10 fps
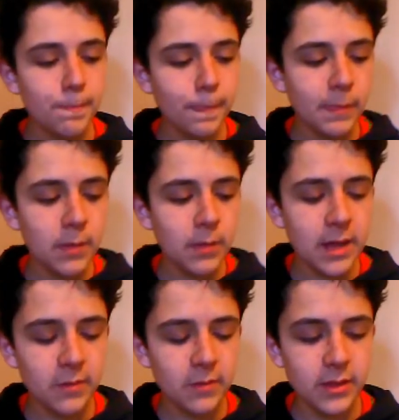But
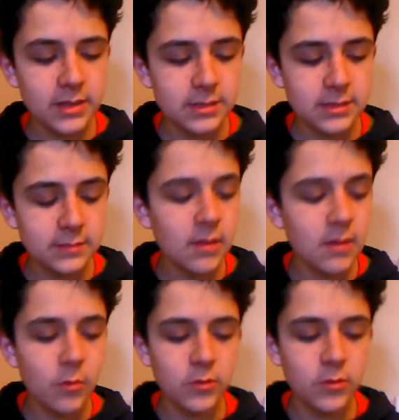anyway, that's not what
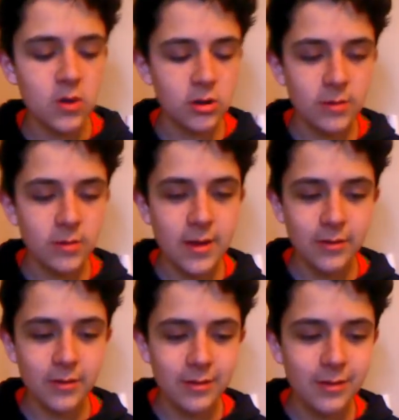we're talking about.
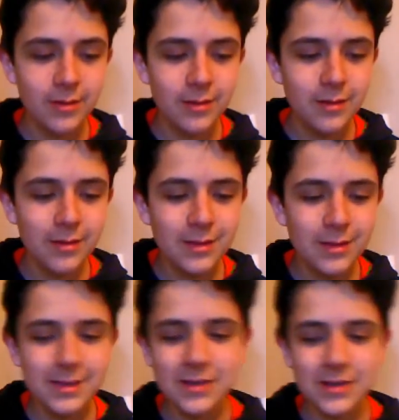
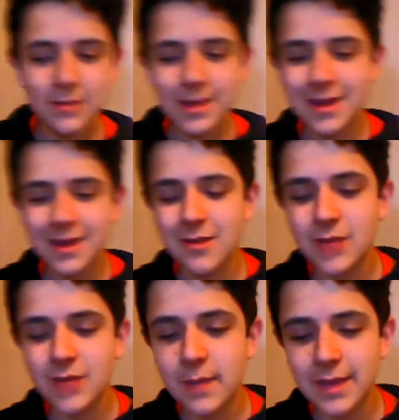So I'm getting off
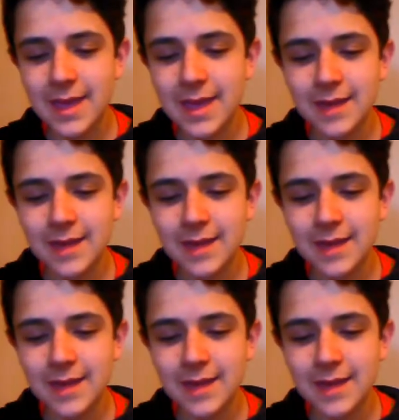topic again.